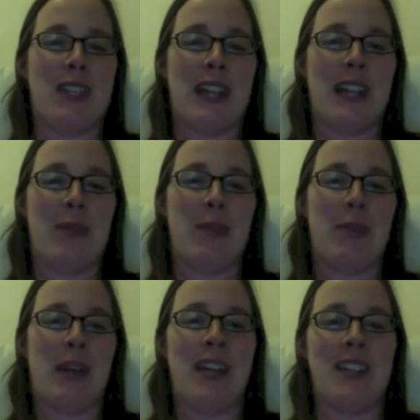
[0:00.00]
telling people
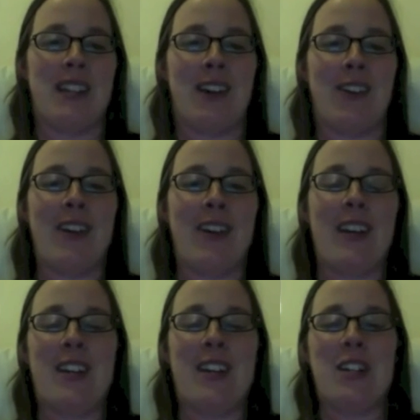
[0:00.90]
not to go
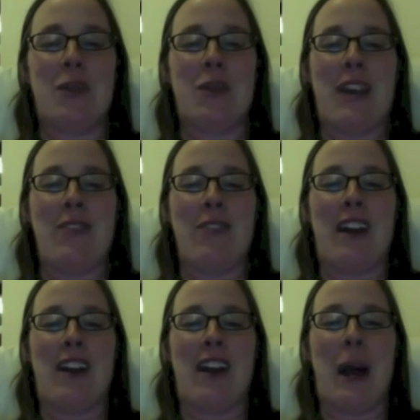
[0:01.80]
to go down
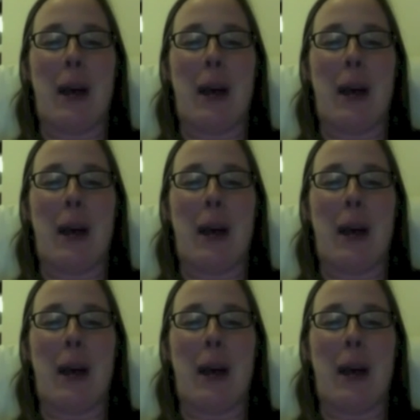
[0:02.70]
there.